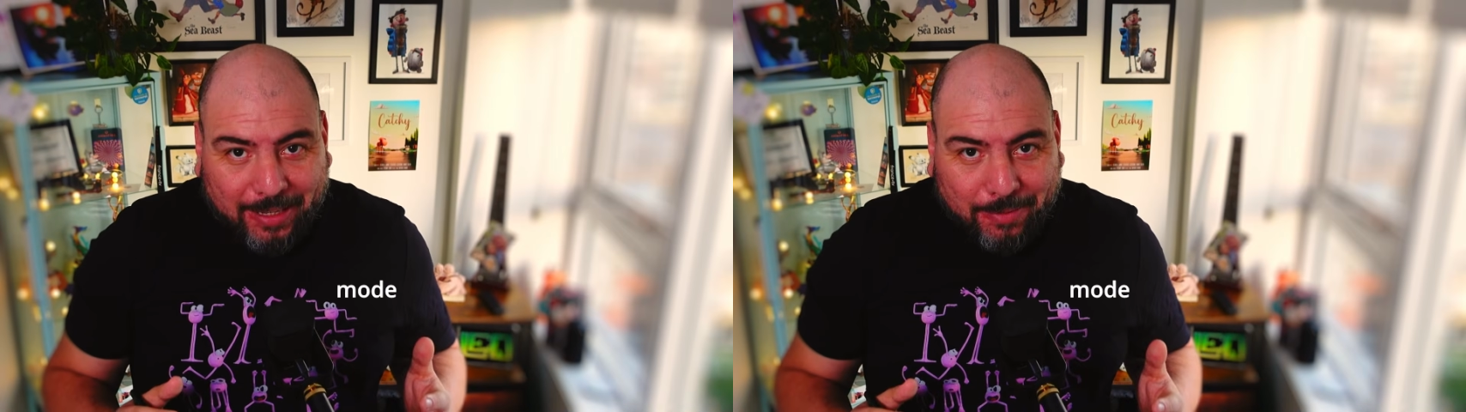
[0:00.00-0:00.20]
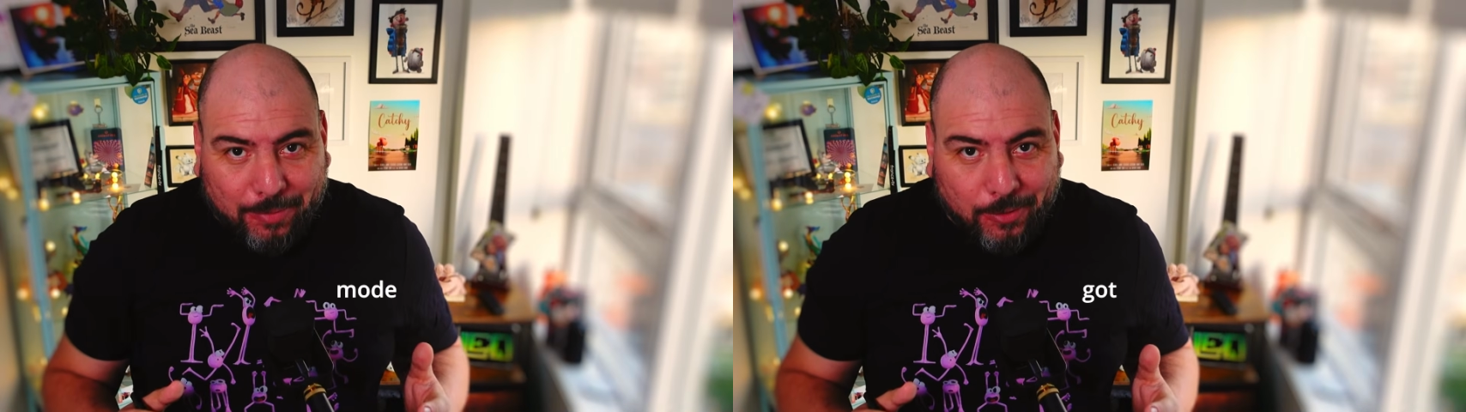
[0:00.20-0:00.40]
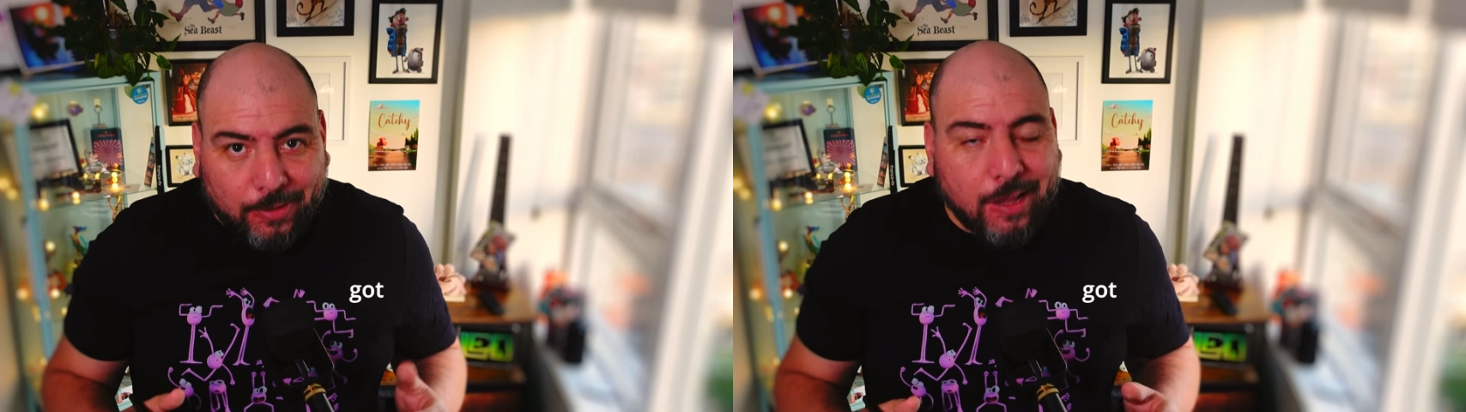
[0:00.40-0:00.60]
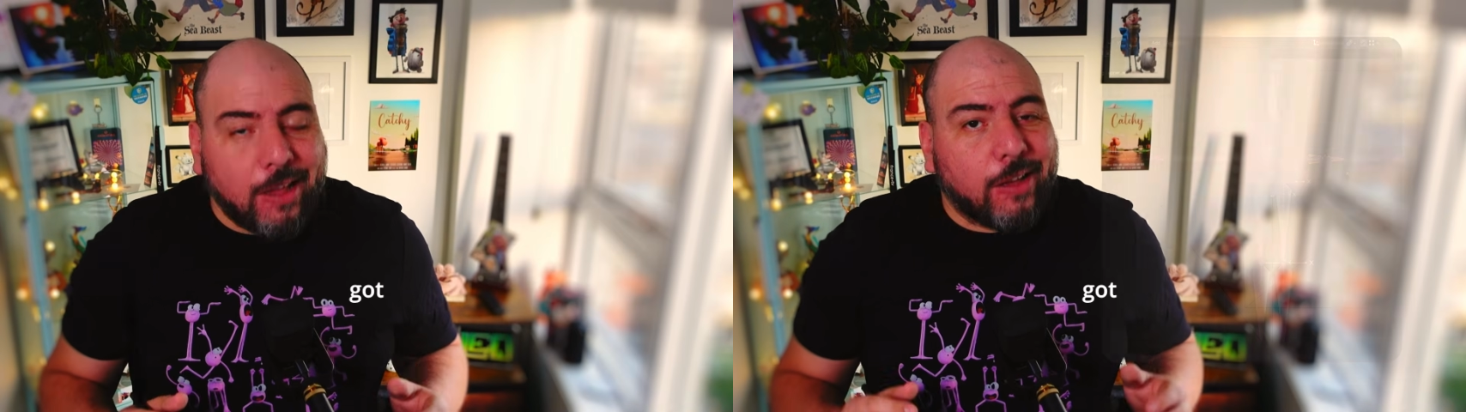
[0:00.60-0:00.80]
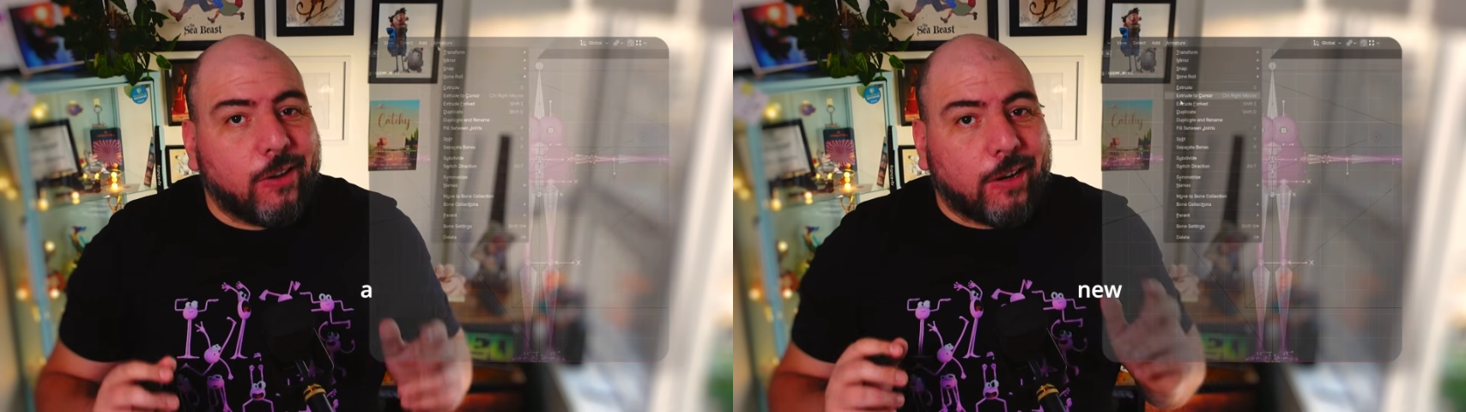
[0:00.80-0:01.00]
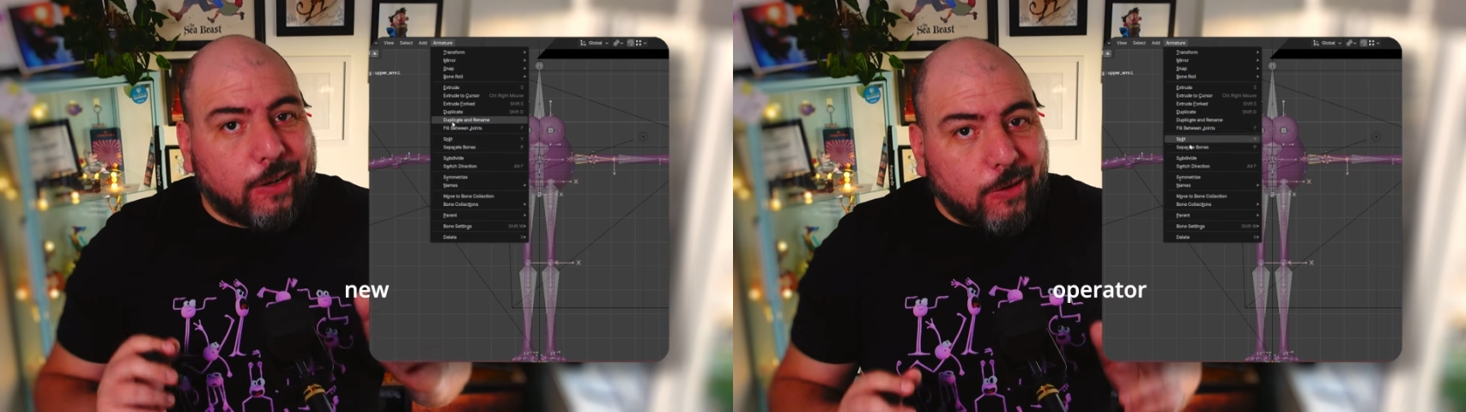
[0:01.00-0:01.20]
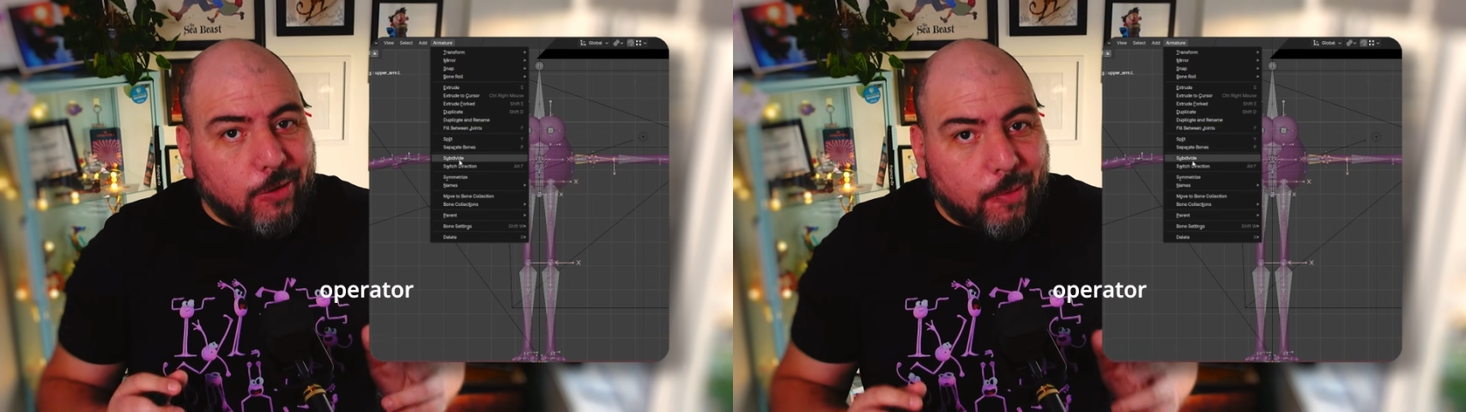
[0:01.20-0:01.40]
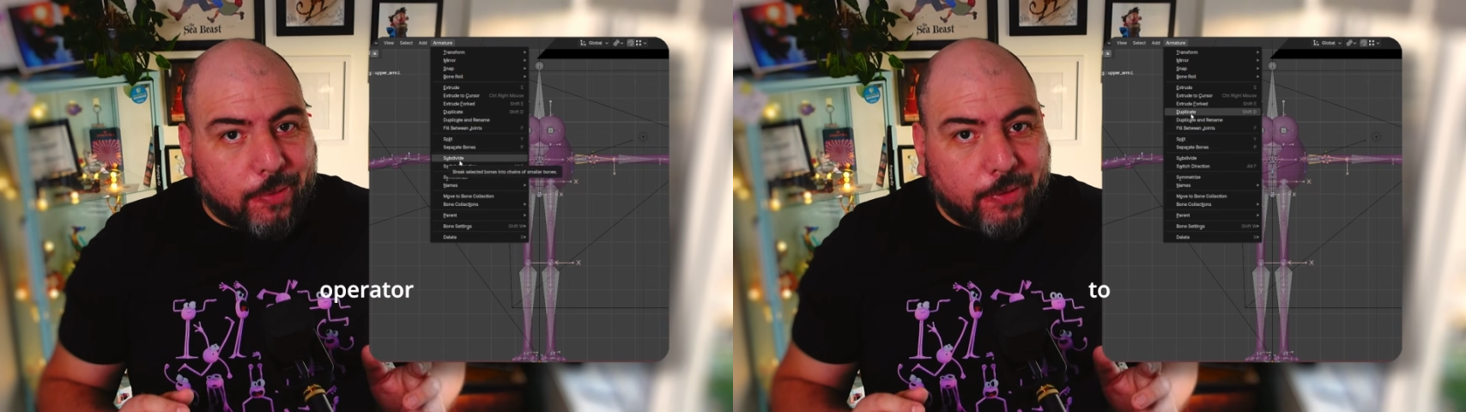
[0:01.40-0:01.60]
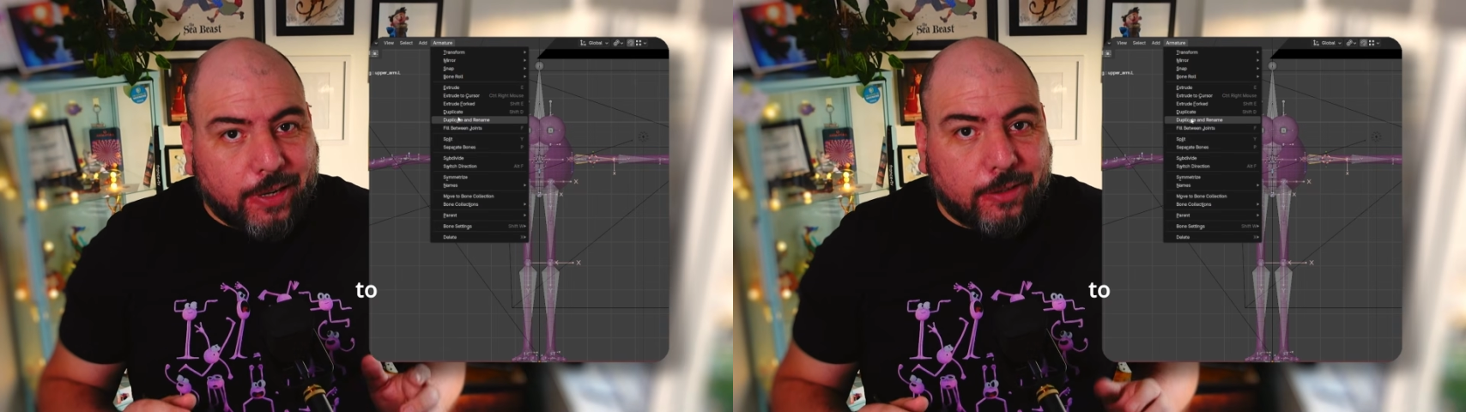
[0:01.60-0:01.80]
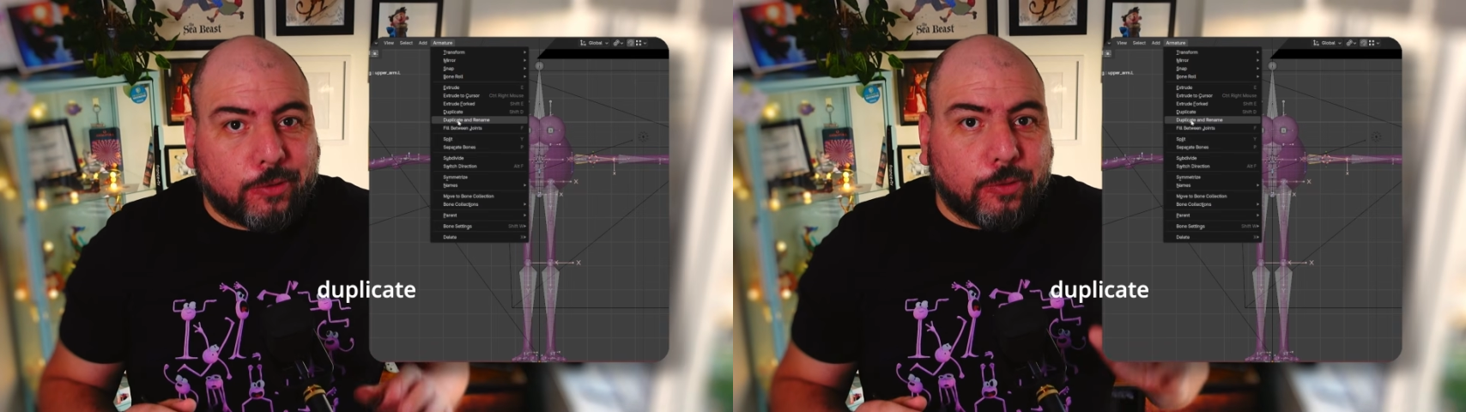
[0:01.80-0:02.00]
mode got a new operator to